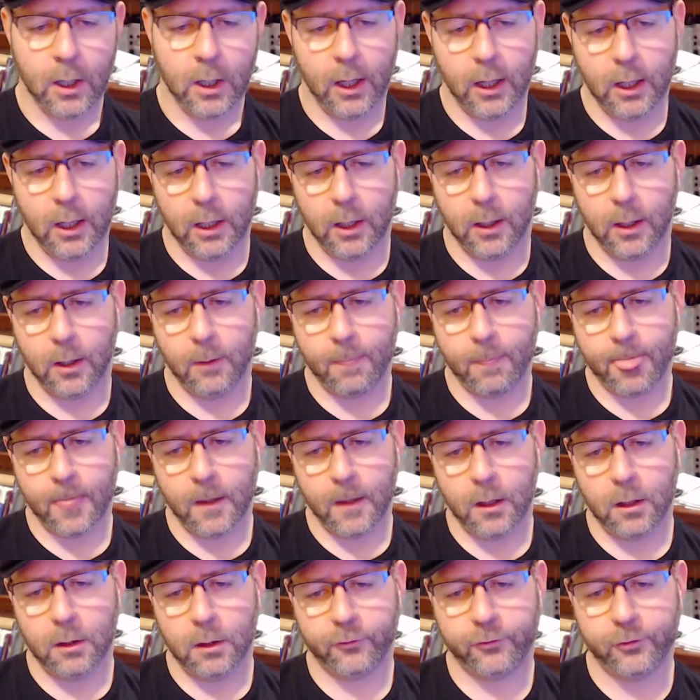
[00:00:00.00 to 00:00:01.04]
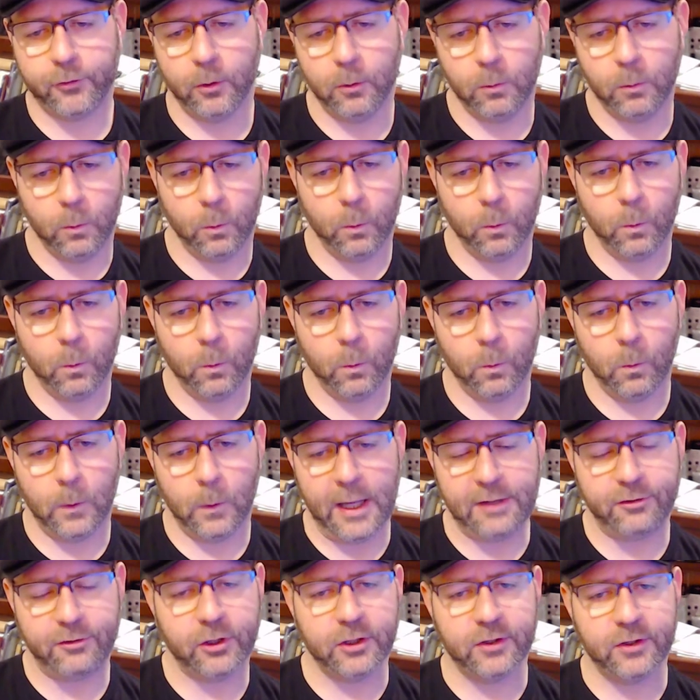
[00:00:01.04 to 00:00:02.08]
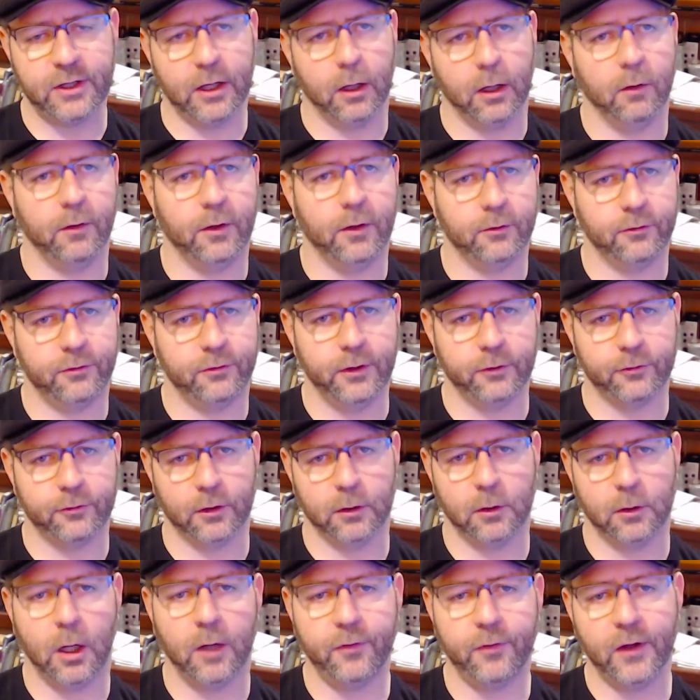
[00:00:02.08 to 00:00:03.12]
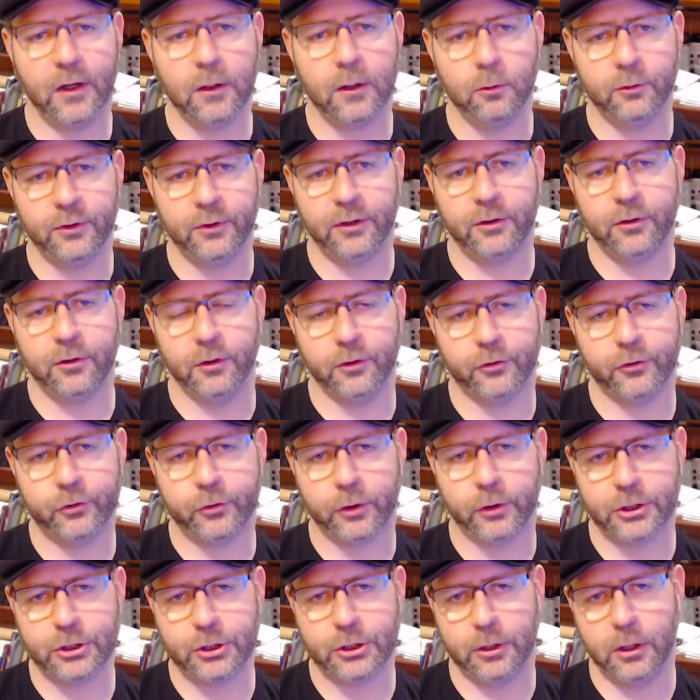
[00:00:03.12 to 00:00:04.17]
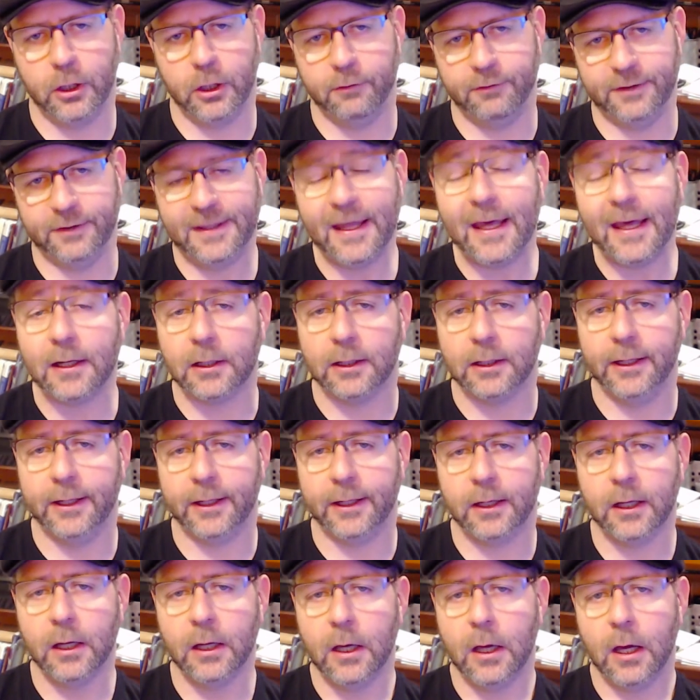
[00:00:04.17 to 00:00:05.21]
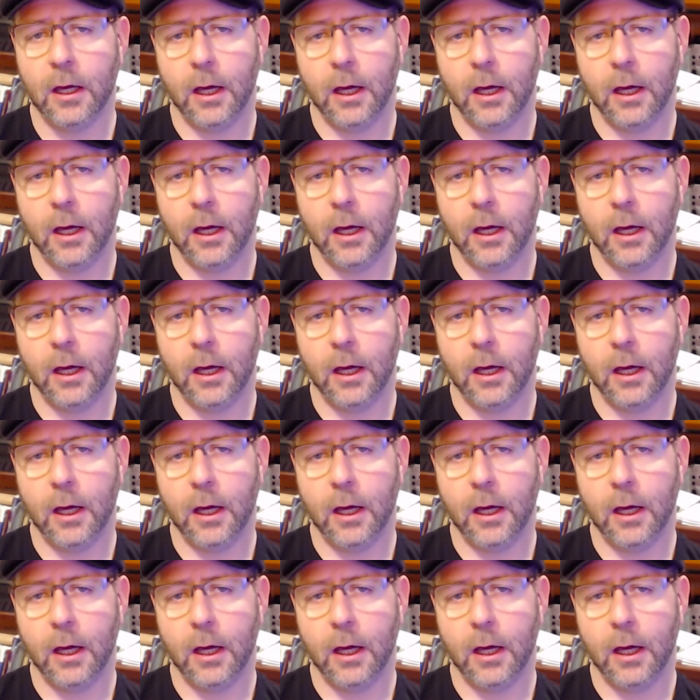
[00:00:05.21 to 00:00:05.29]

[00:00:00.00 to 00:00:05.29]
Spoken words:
So as you can tell, there's a lot that goes into the structure of a data lake,